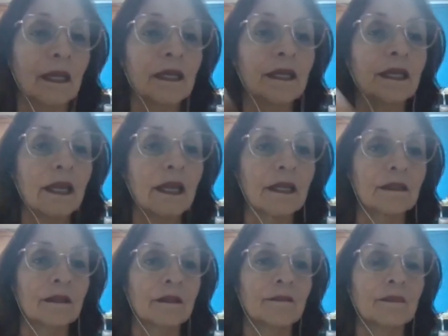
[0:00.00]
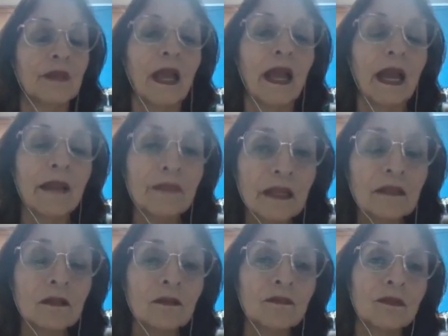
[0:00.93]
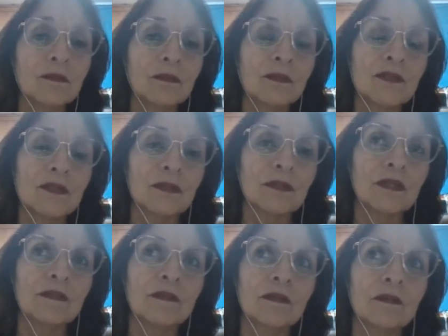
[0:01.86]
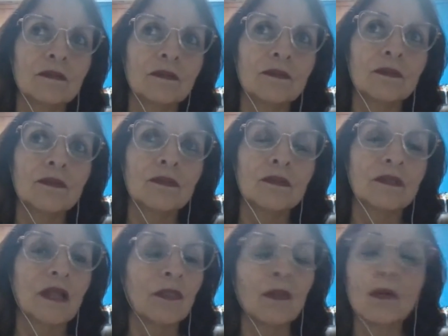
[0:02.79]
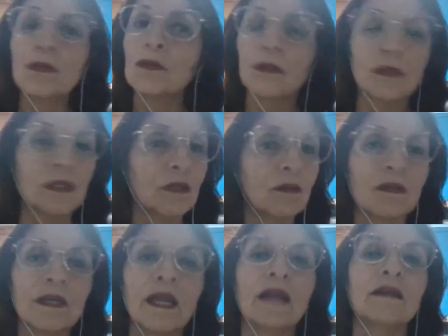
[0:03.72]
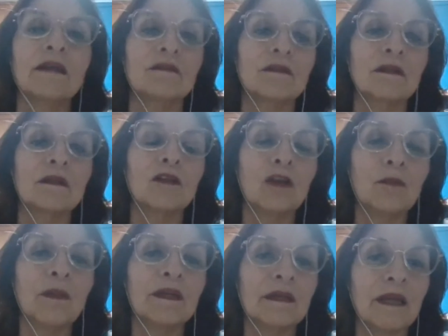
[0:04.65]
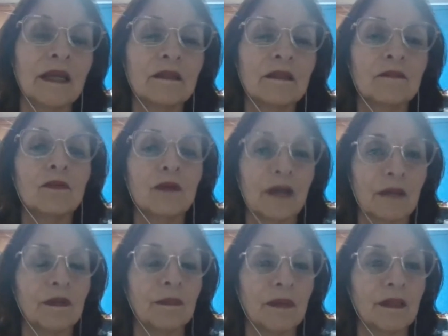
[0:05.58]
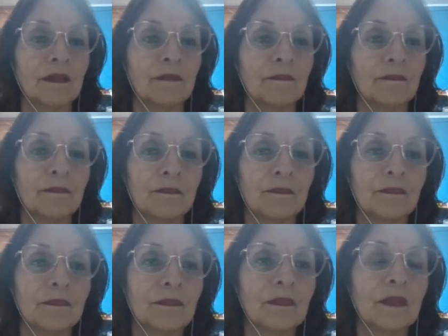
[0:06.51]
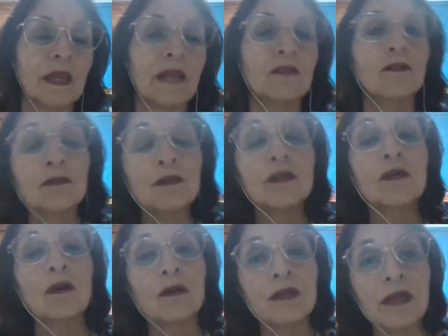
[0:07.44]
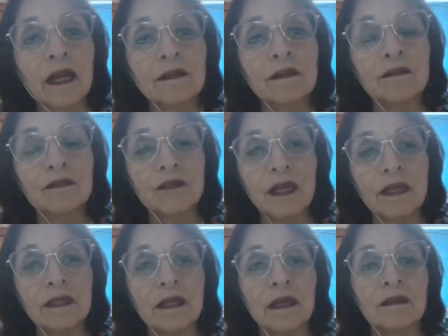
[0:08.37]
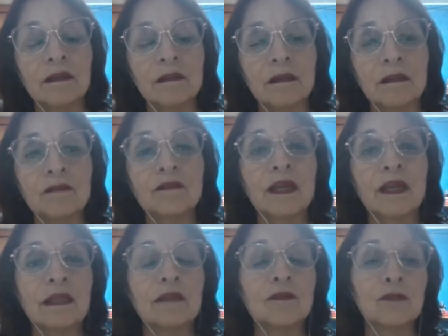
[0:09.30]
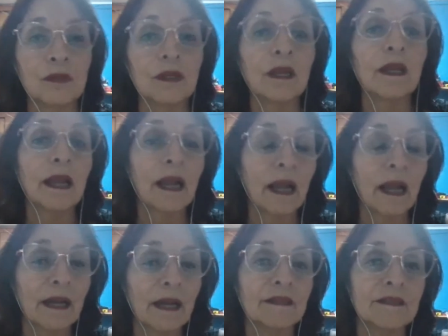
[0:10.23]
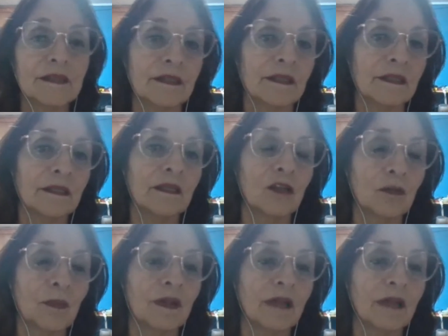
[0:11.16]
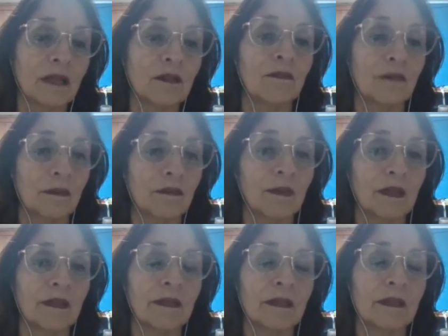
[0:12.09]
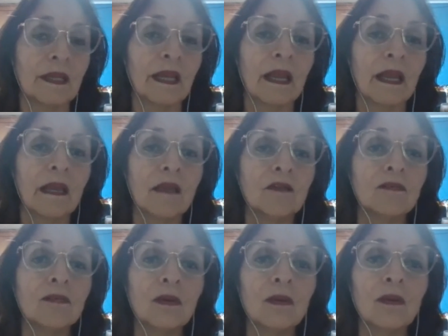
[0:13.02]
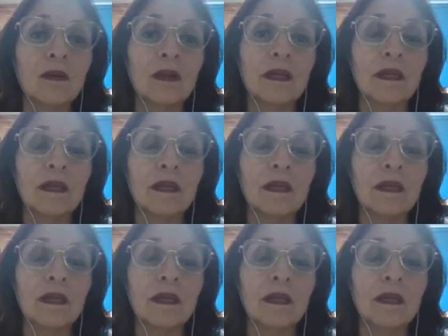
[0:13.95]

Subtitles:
created. And that constitution is a constitution that don't recognize human rights for everybody, and don't recognize the state as the state that should guarantee the human rights of everybody. So